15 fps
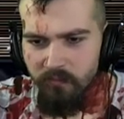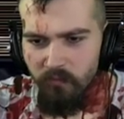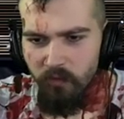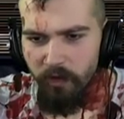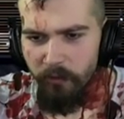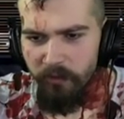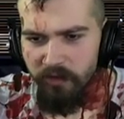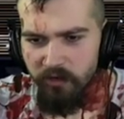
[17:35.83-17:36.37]

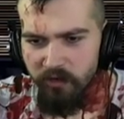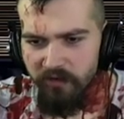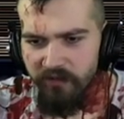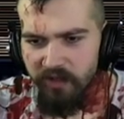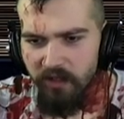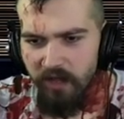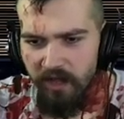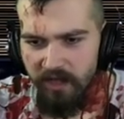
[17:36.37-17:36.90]
But we don't have a
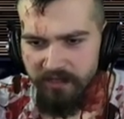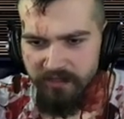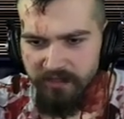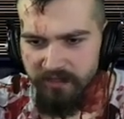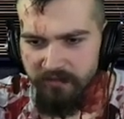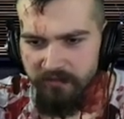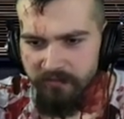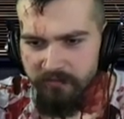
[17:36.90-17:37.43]
glass.